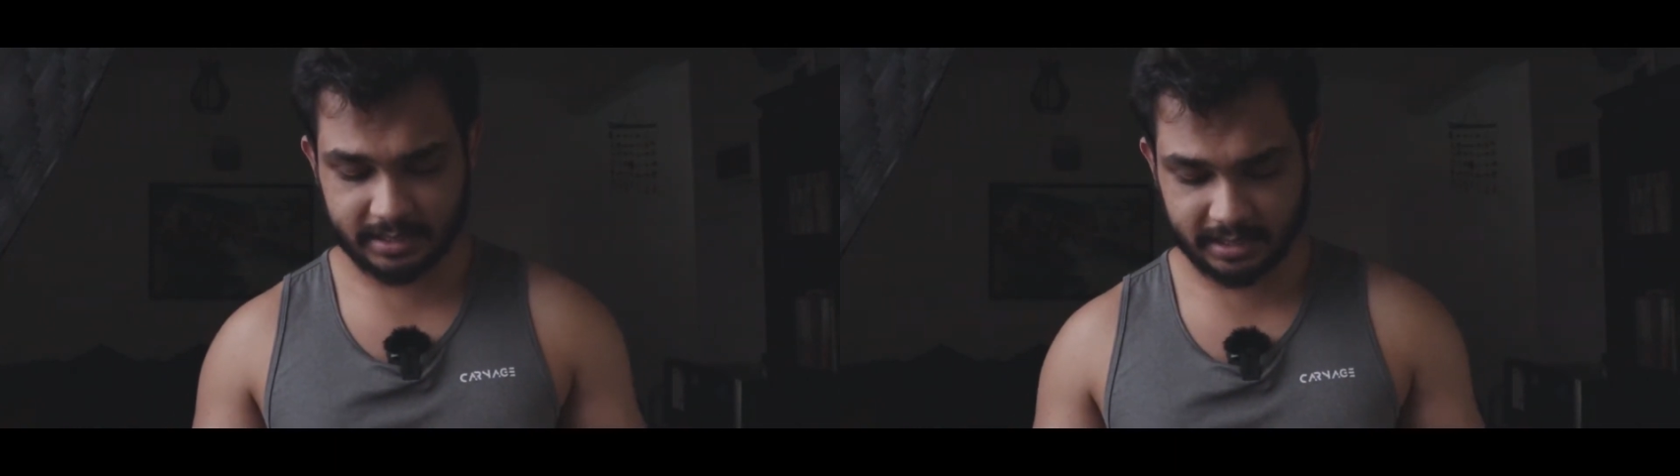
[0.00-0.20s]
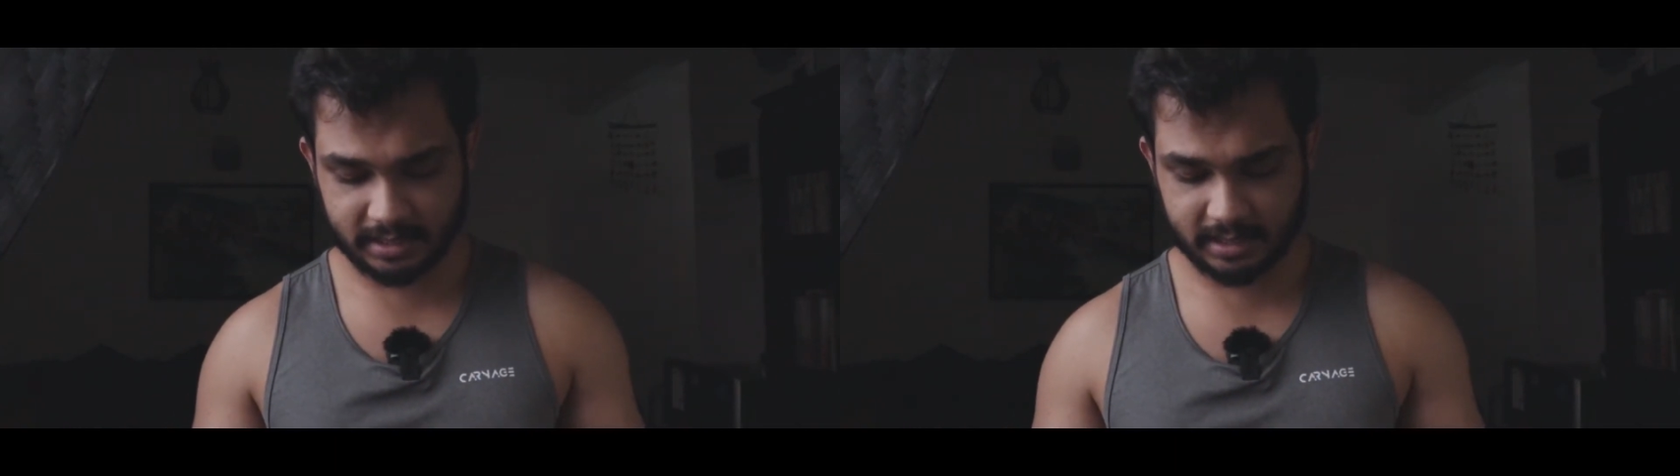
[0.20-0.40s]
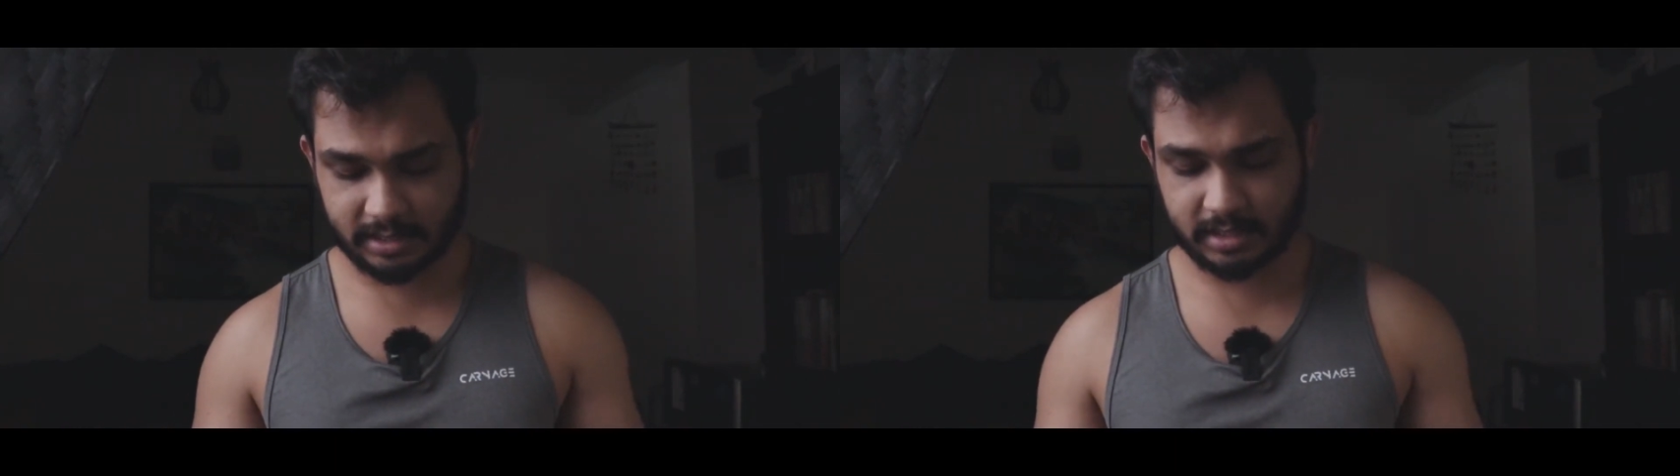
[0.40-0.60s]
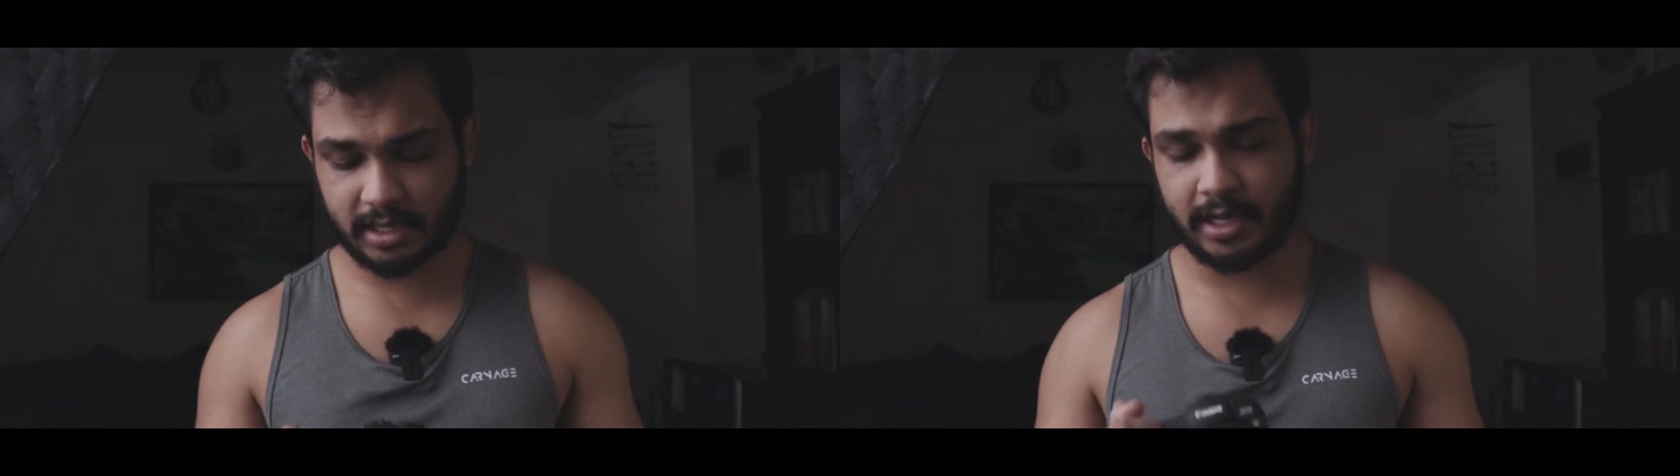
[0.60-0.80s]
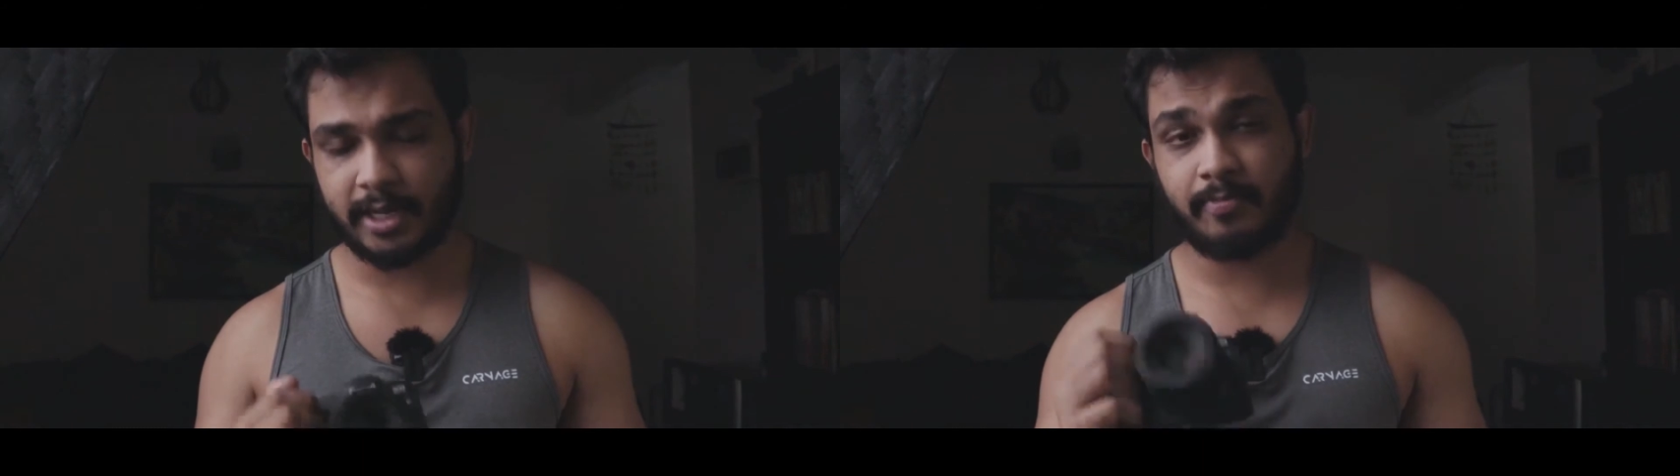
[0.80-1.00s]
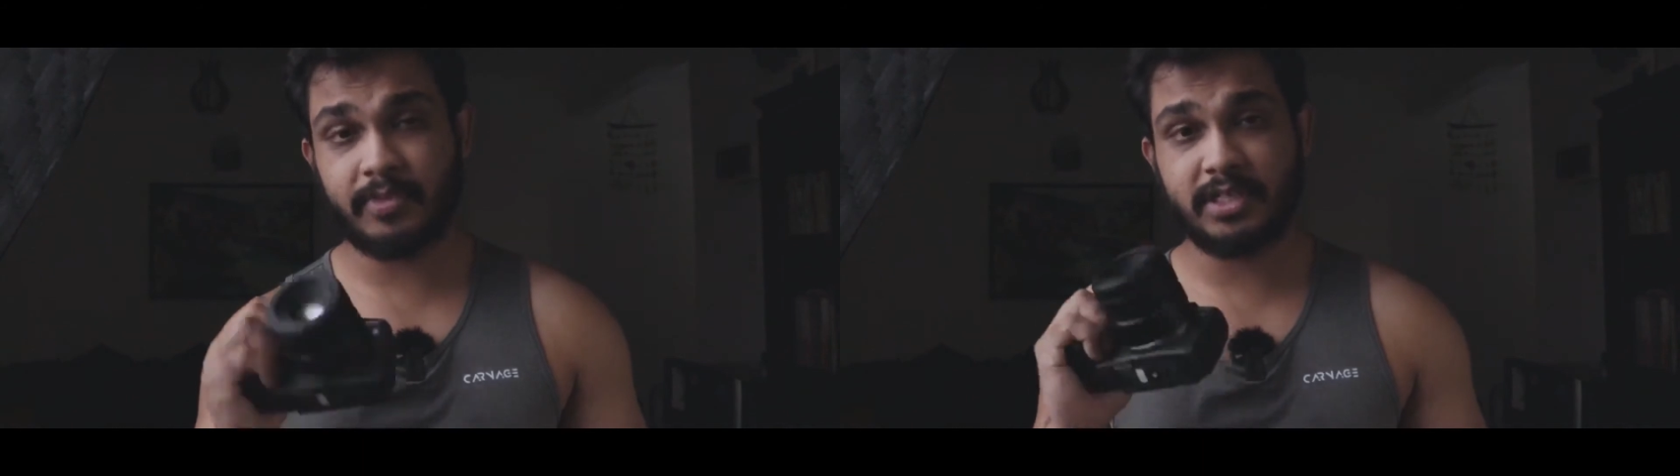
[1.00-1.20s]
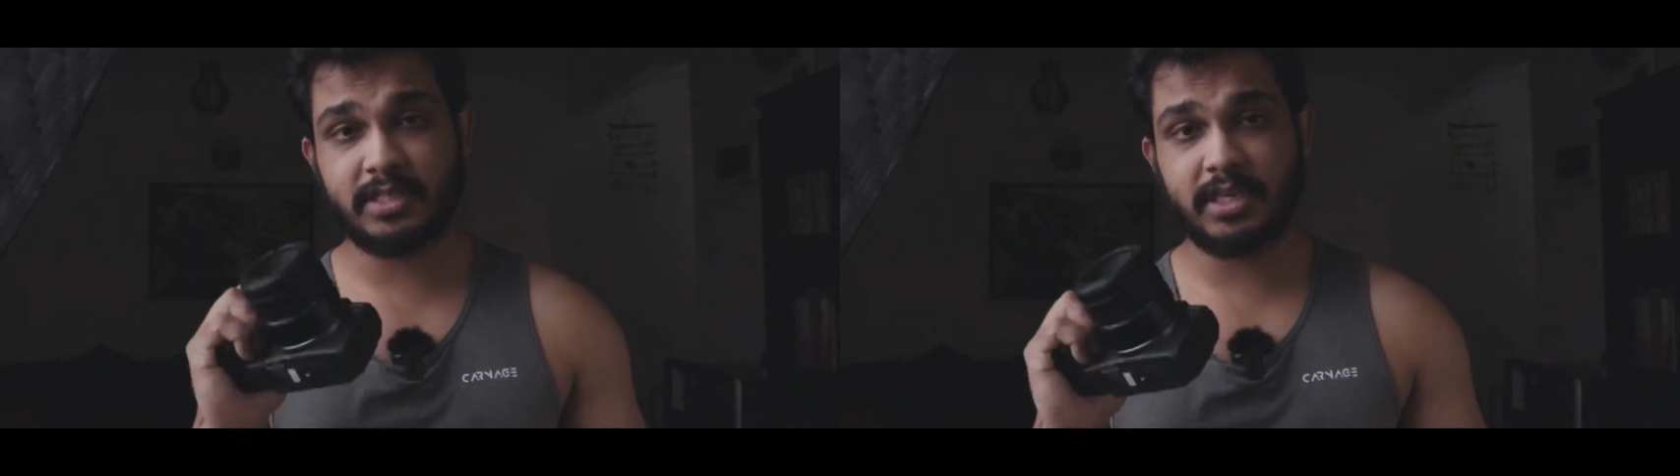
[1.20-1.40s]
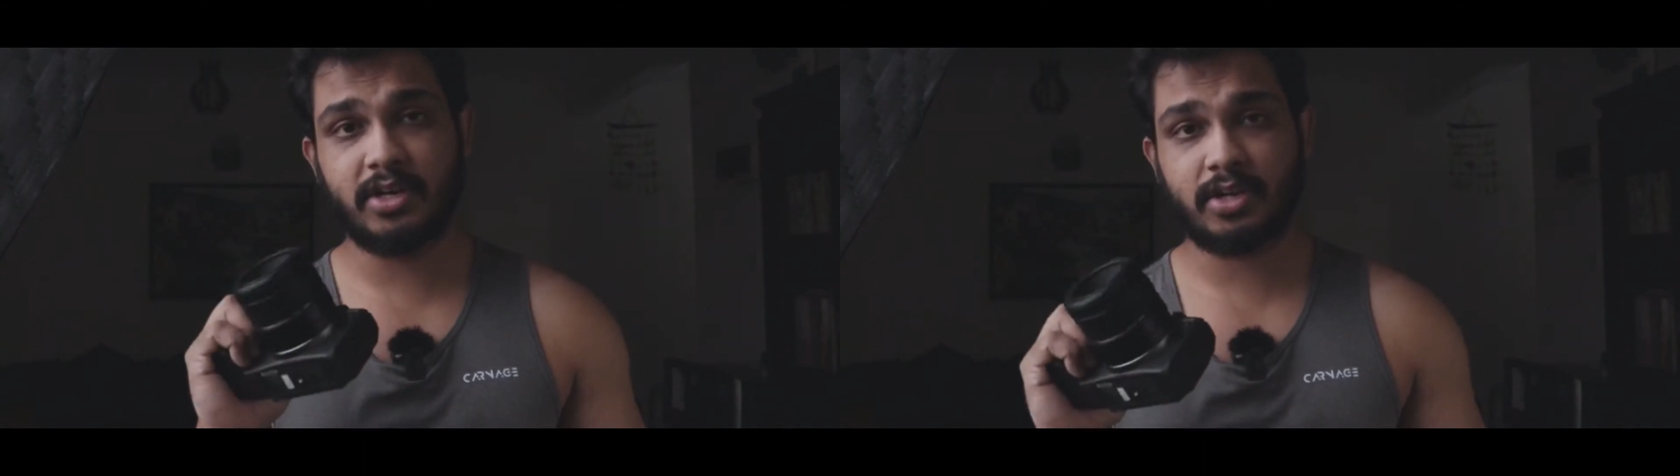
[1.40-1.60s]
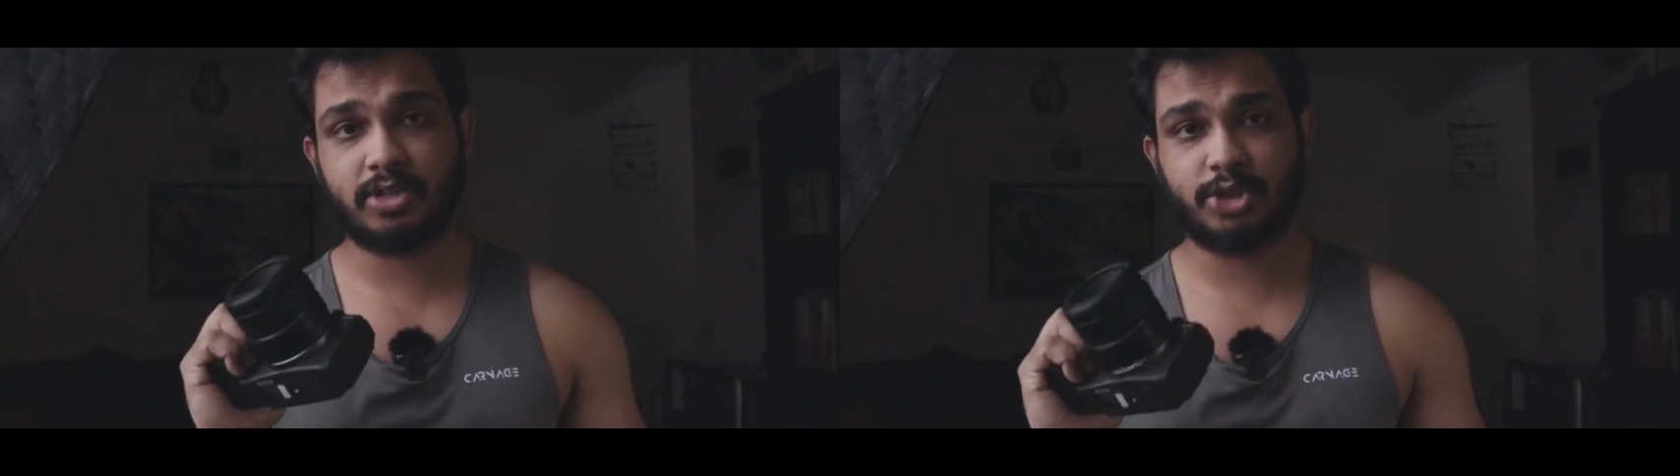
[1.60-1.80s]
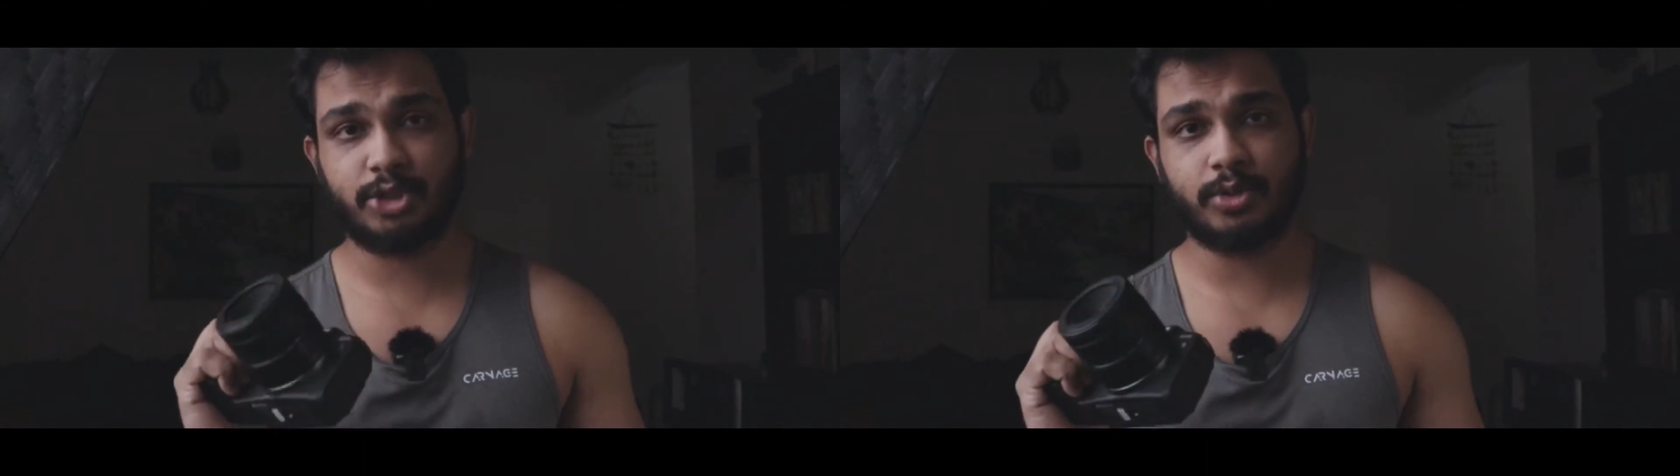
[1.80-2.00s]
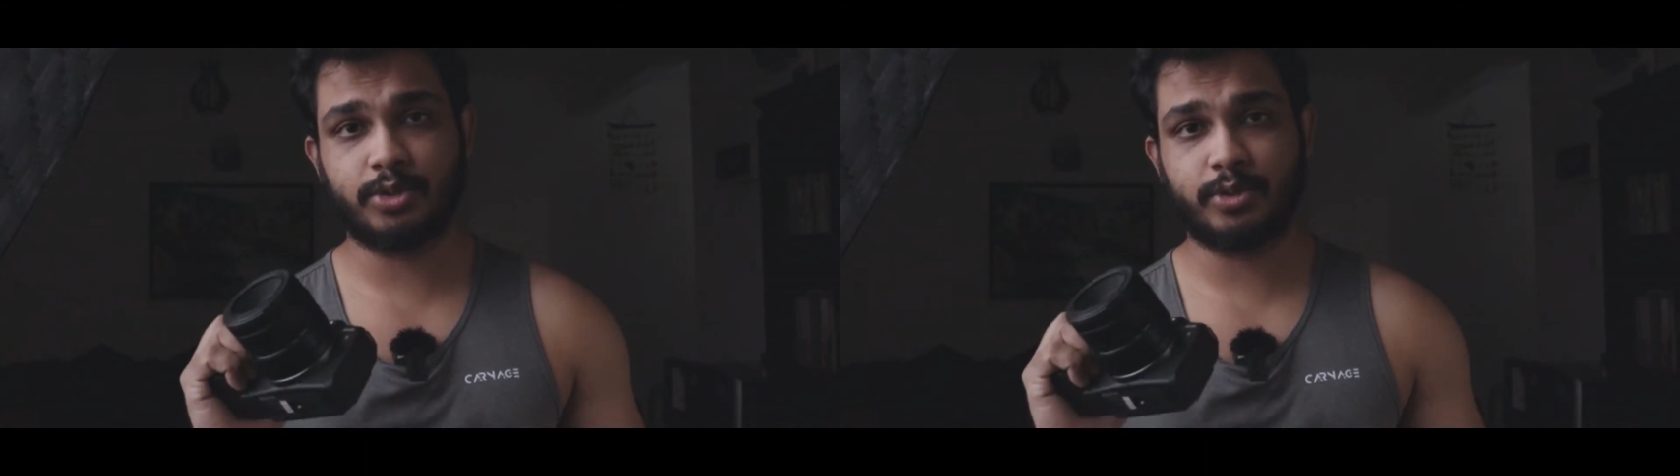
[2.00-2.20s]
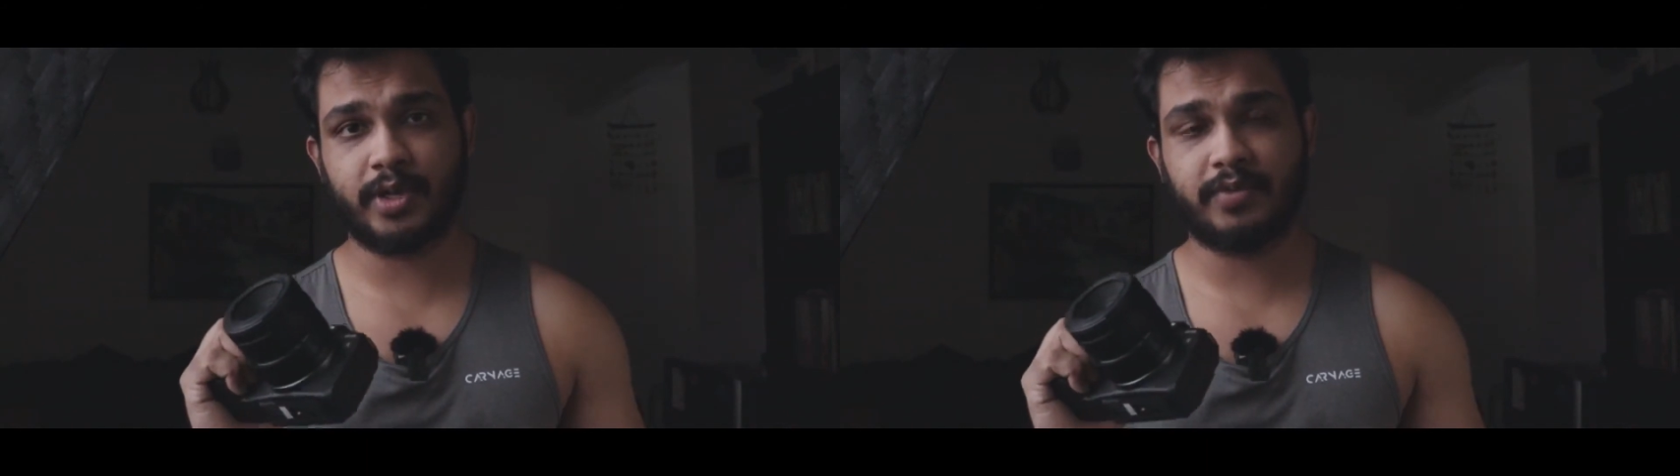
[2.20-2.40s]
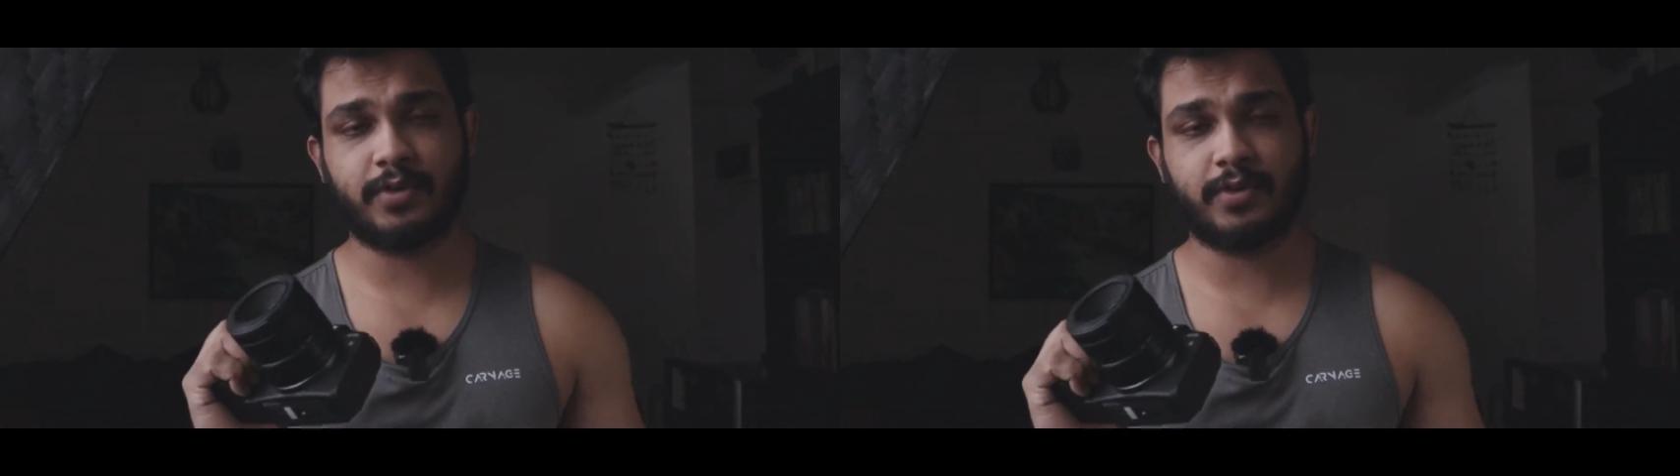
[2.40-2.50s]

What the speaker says: Since this did not shoot